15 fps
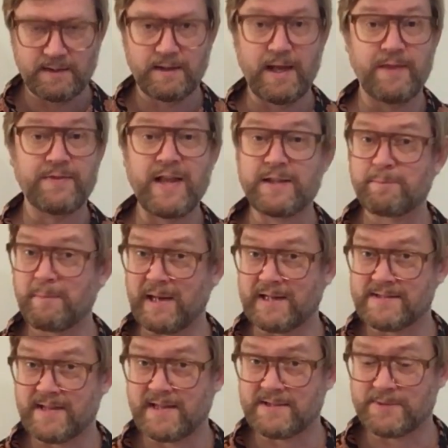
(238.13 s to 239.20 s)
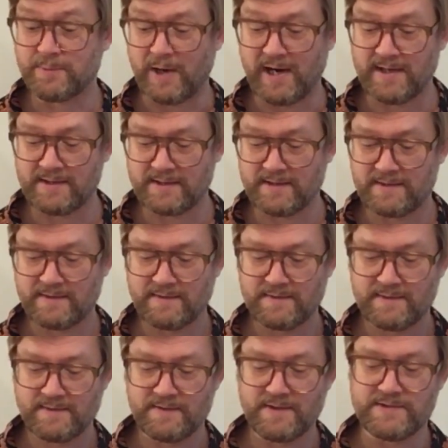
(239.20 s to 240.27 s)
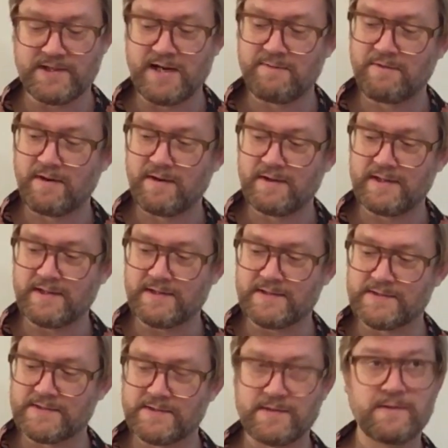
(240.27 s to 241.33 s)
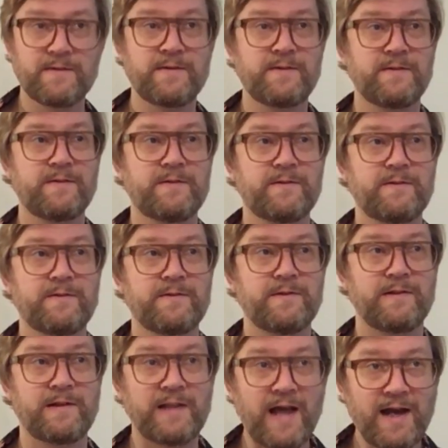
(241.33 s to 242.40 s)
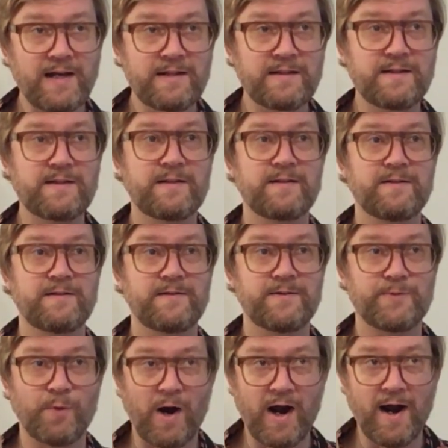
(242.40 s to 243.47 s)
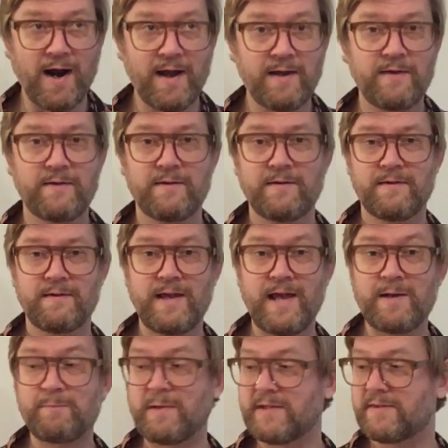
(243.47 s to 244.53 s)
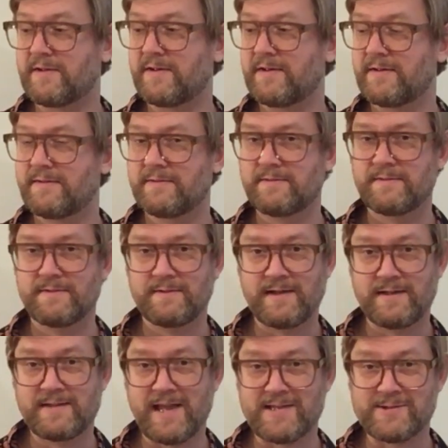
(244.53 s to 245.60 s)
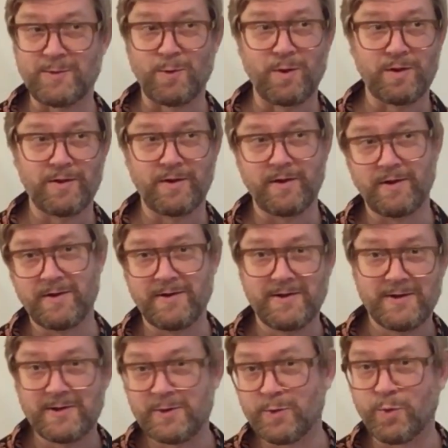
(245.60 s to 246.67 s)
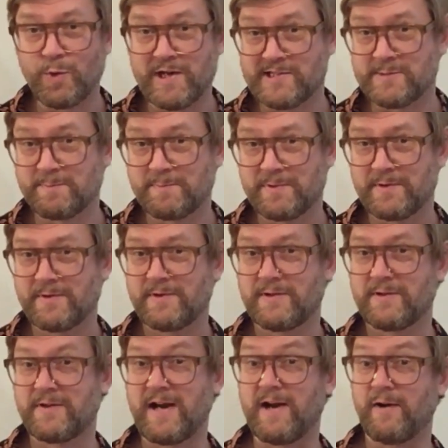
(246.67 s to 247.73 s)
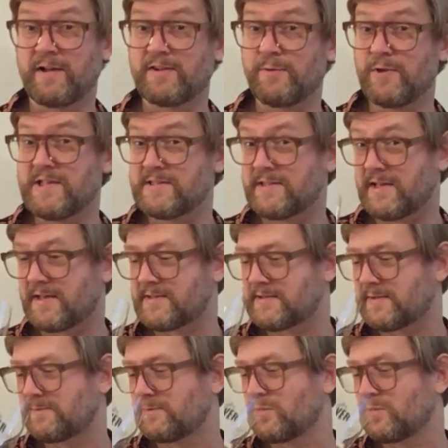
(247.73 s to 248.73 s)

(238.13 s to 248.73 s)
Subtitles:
And that makes sense, right? The Jiva is light, dry, and bitter. It has all the crisp characteristics.